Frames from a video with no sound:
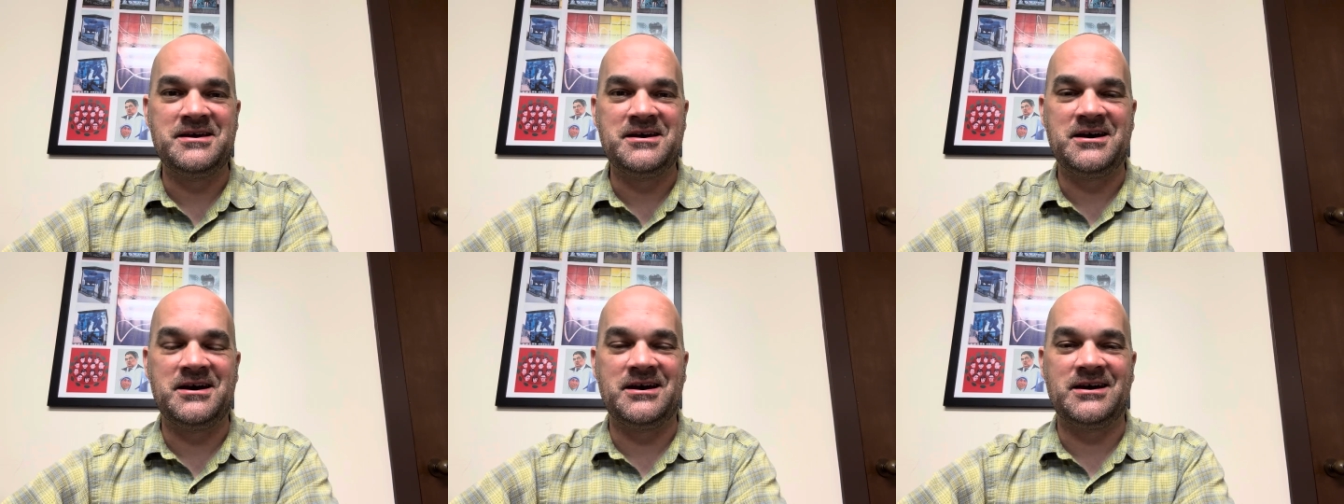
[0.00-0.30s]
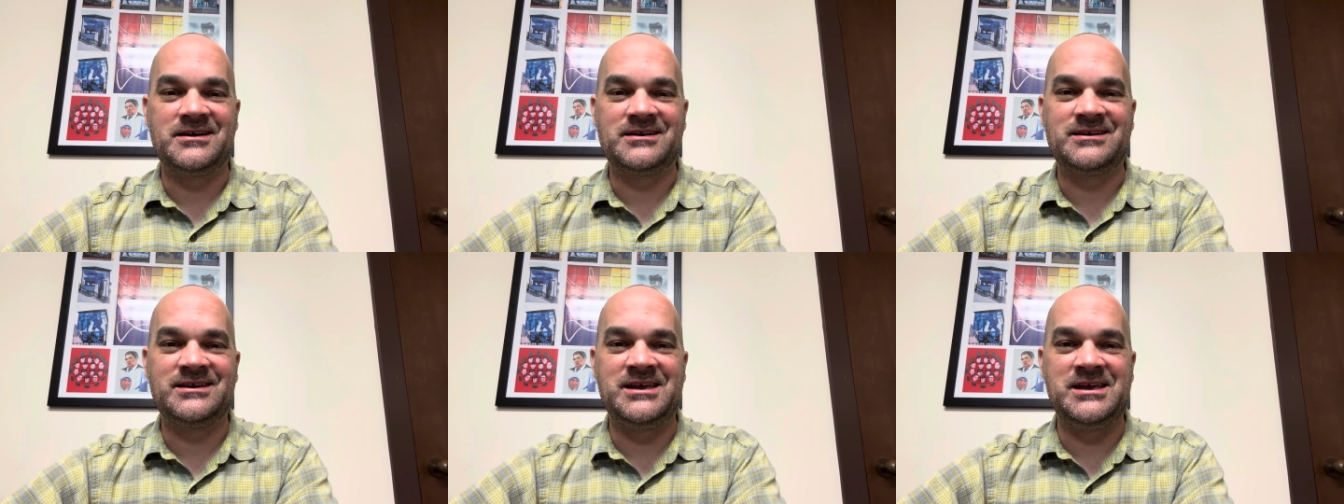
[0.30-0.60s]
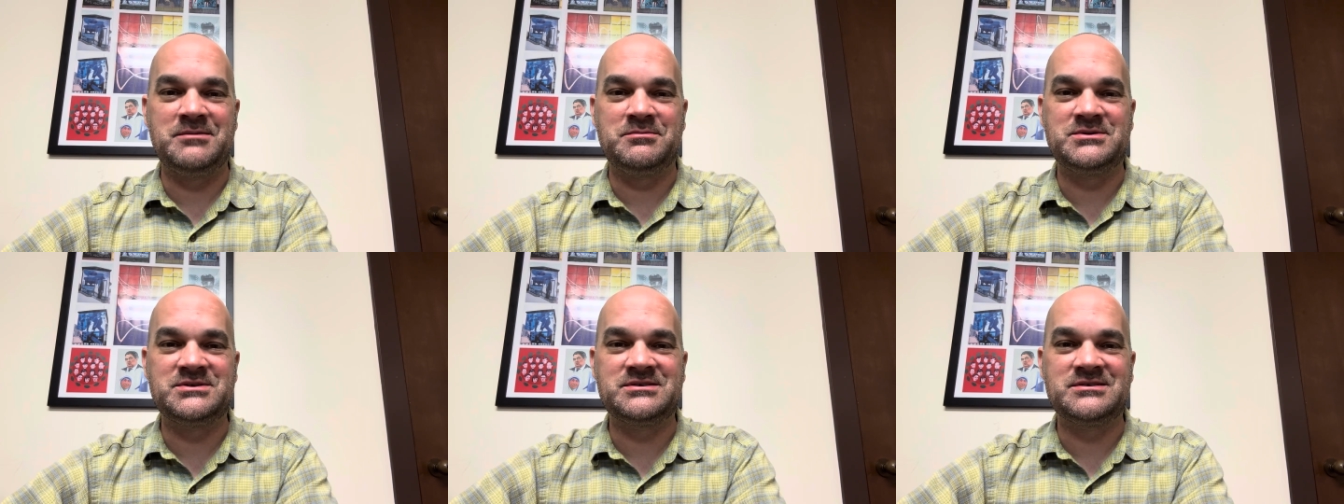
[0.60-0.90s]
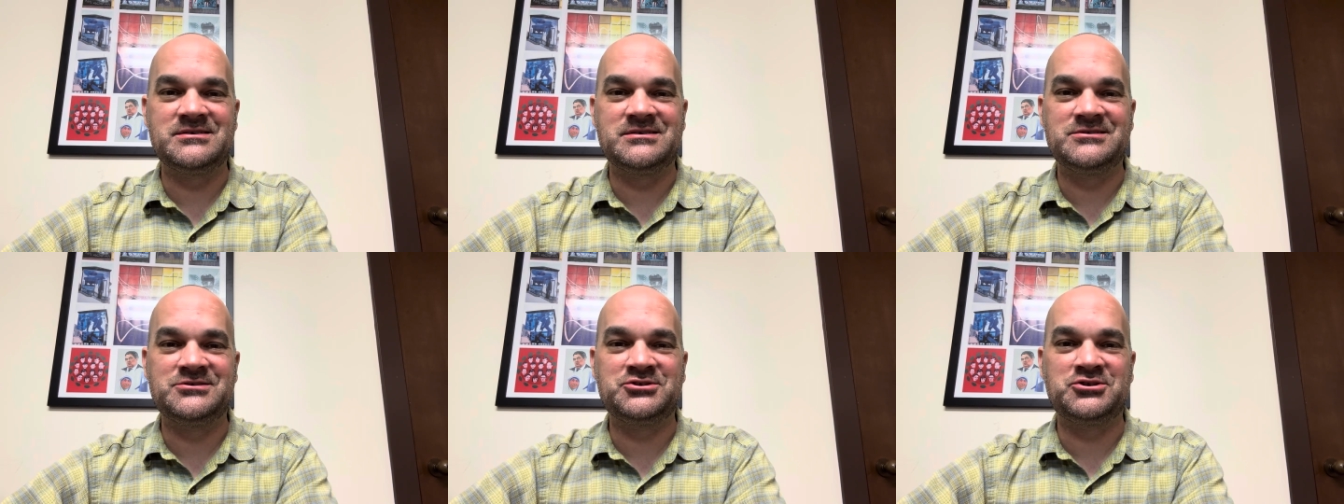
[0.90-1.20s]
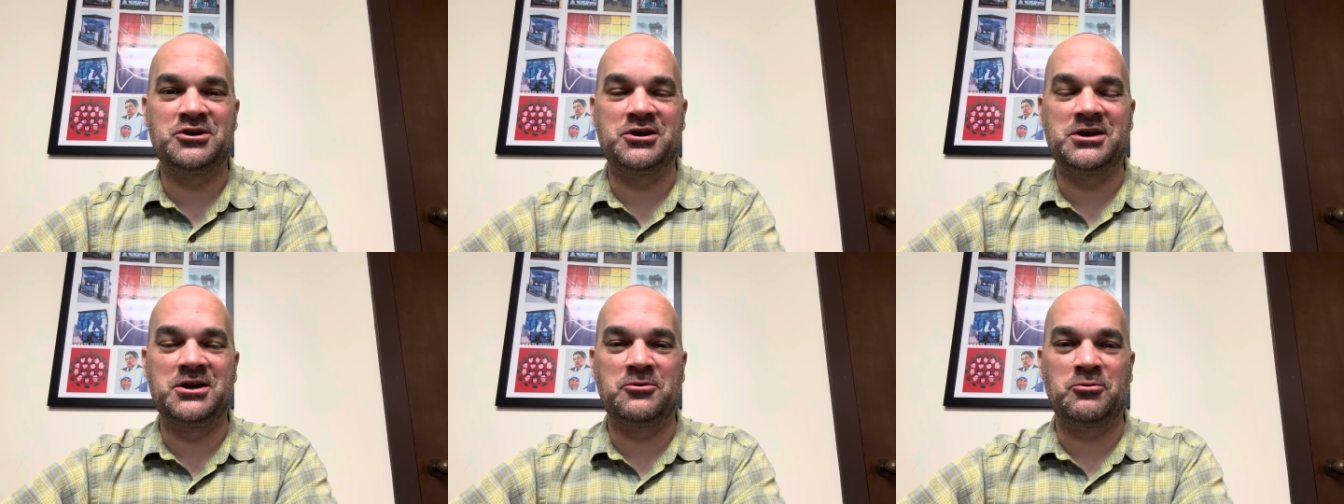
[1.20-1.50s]
uh, keeps
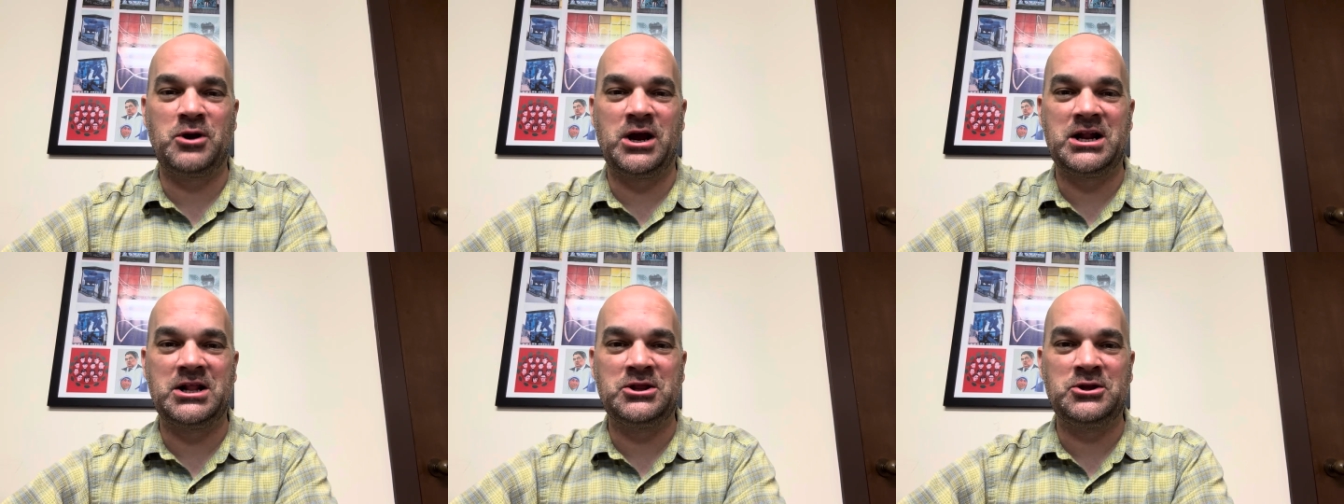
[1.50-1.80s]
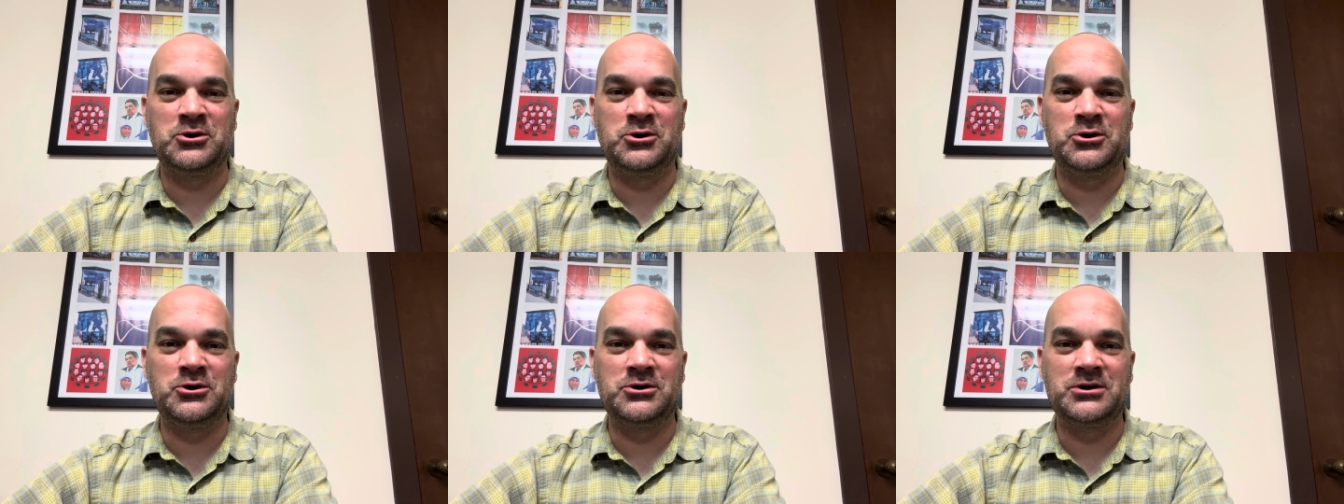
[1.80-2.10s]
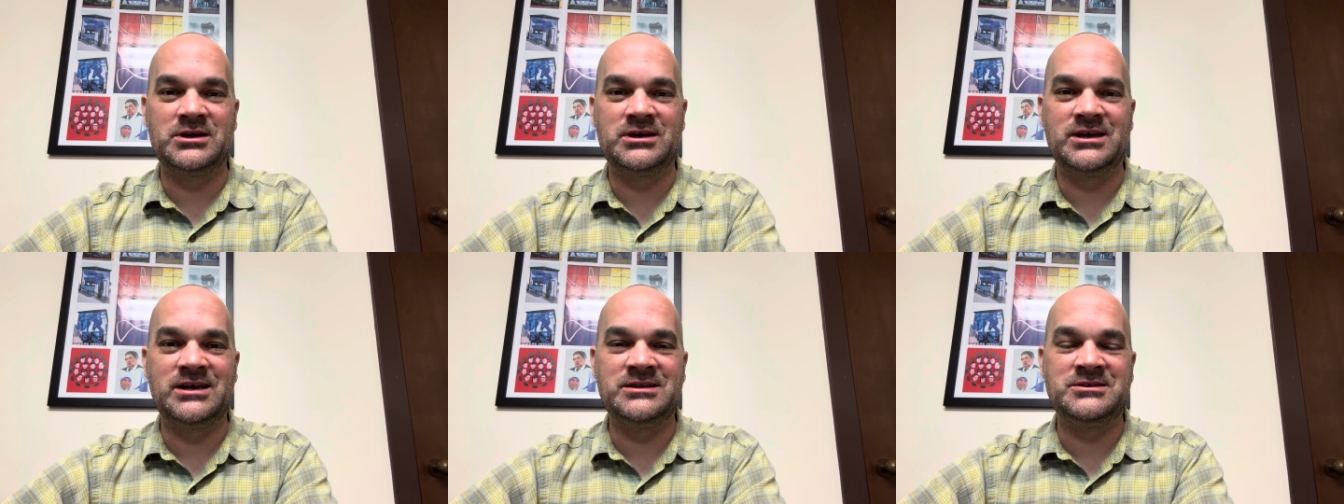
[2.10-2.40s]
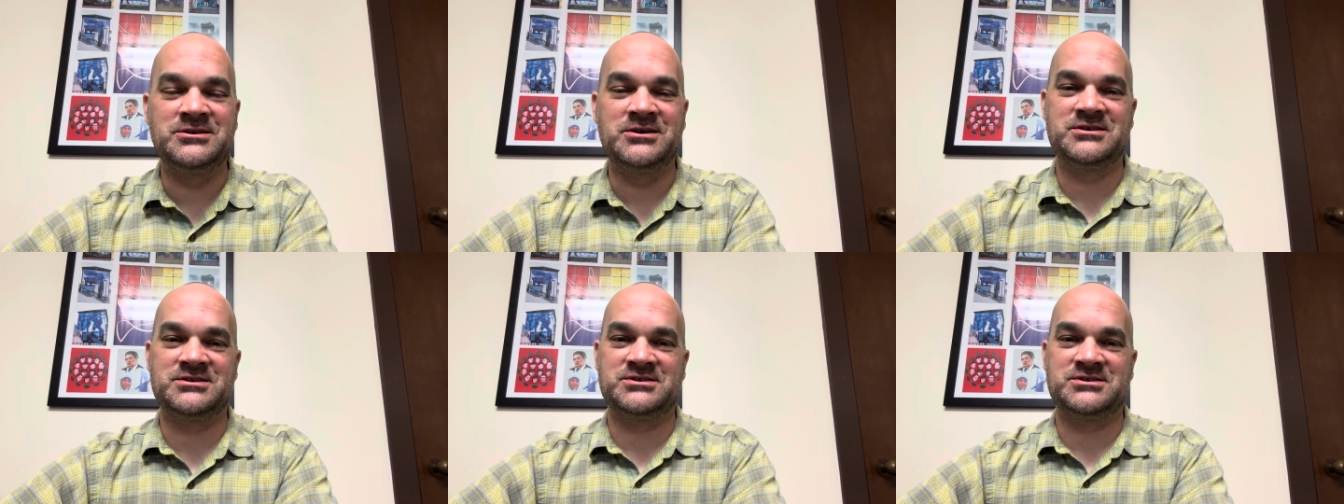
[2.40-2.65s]
chugging right along and does